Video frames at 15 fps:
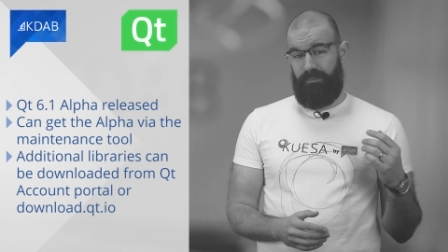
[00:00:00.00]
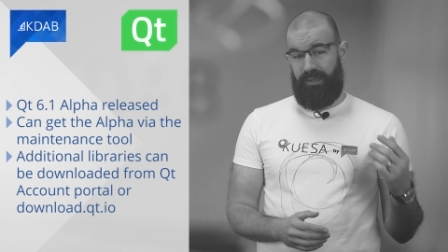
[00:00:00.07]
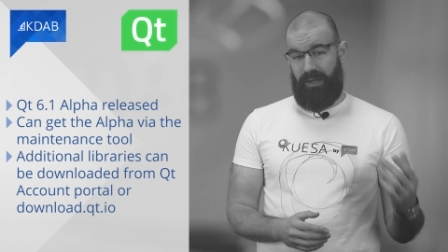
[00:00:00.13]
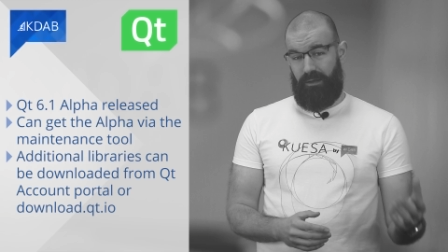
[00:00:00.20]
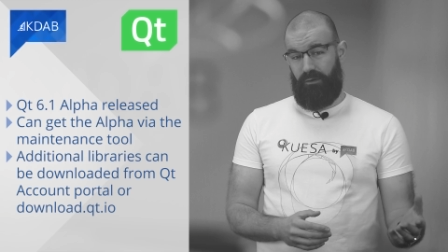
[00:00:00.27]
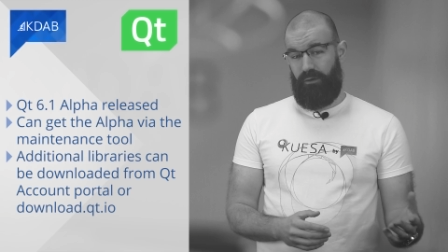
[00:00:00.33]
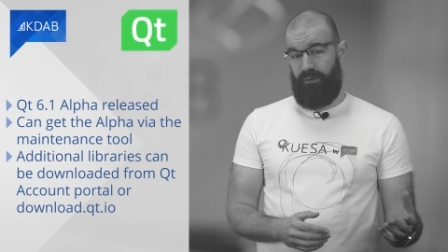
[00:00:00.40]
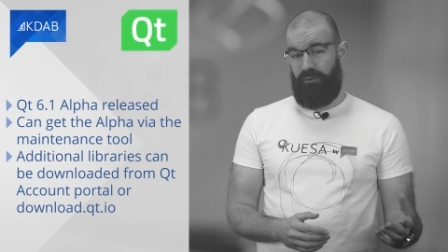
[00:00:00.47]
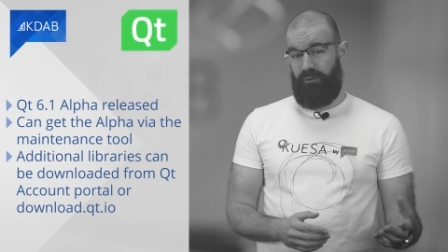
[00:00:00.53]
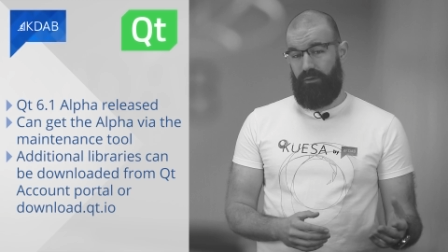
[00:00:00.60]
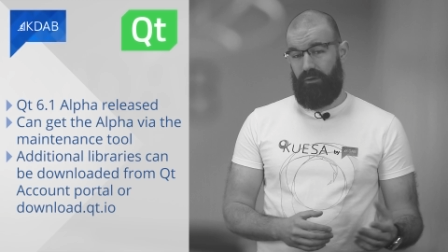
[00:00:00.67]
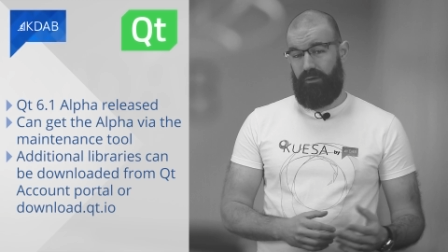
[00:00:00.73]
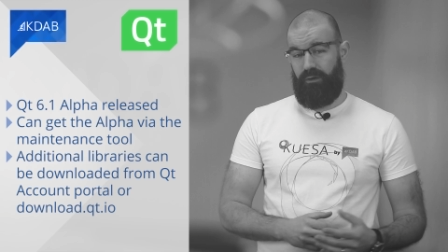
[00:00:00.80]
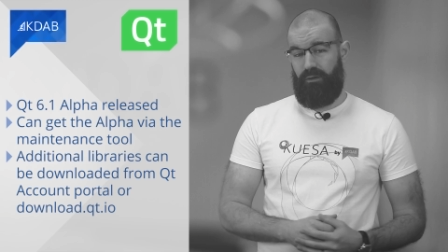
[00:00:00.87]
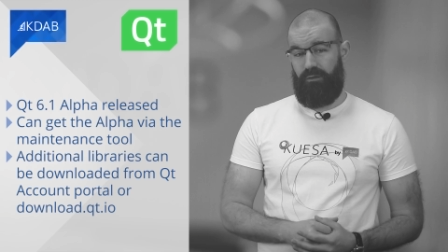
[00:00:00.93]
download
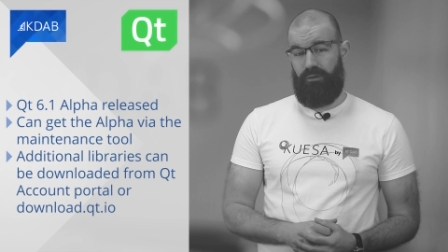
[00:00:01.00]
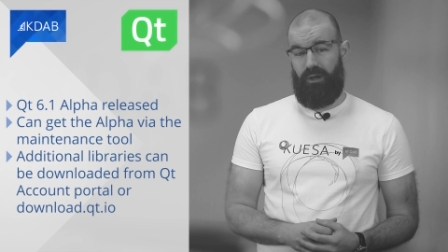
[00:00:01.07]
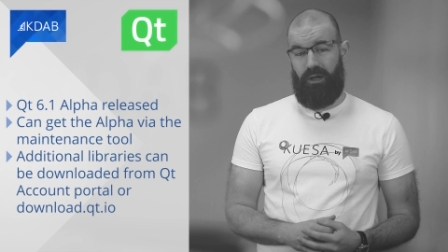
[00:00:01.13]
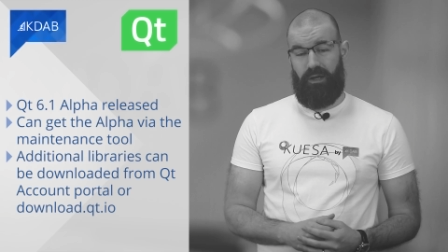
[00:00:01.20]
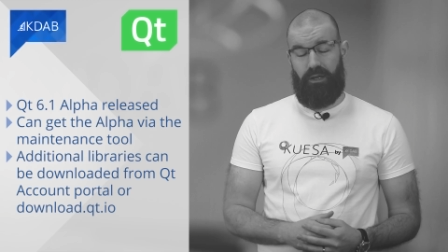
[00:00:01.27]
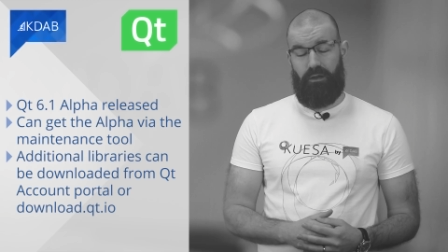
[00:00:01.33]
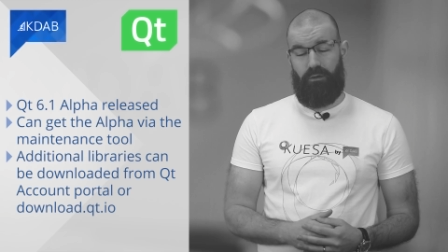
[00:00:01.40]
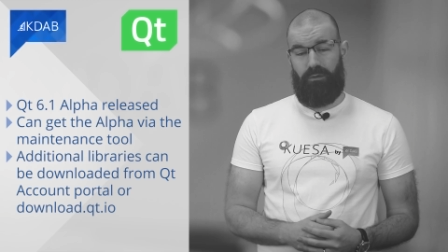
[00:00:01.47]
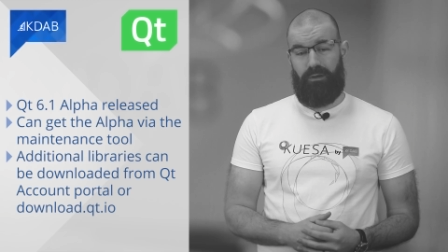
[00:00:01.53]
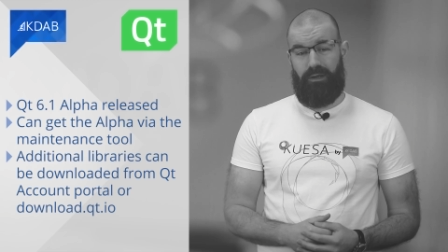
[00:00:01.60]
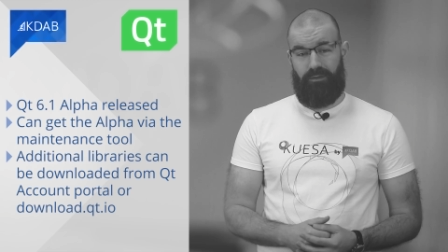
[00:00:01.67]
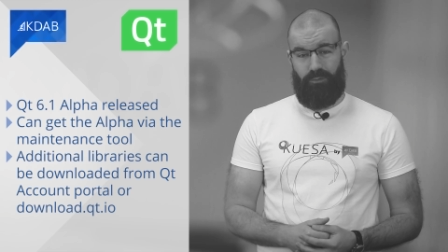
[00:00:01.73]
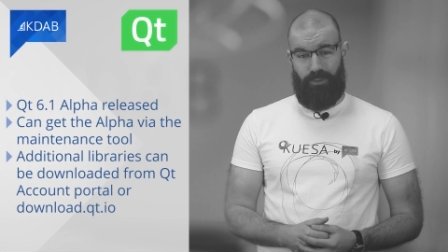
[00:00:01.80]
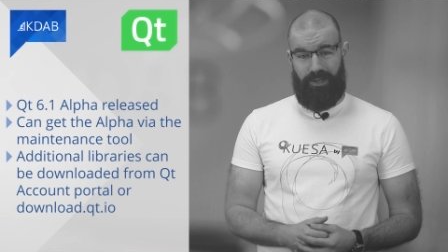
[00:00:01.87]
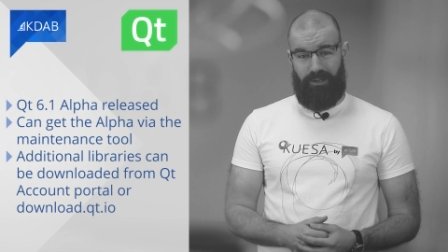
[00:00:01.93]
dot qt dot i o
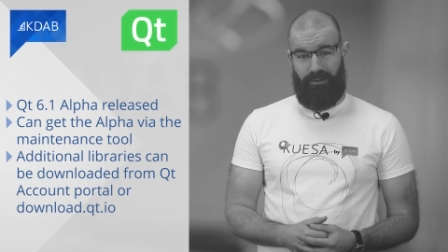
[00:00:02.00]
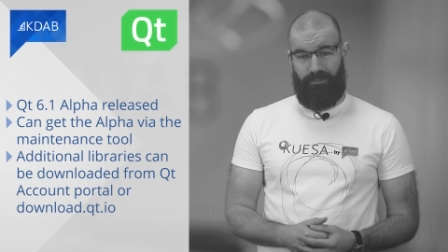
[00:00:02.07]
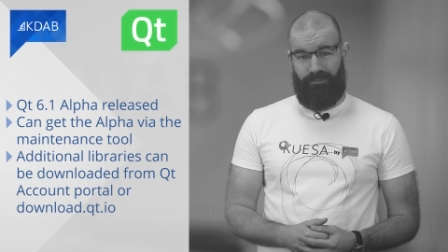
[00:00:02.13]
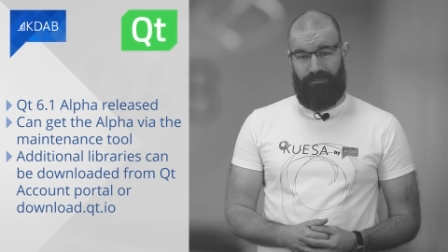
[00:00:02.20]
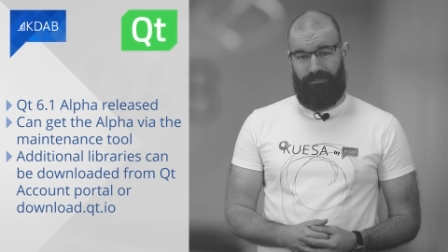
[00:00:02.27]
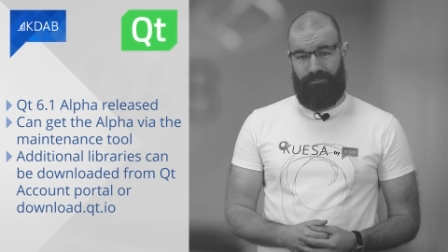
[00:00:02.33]
as well.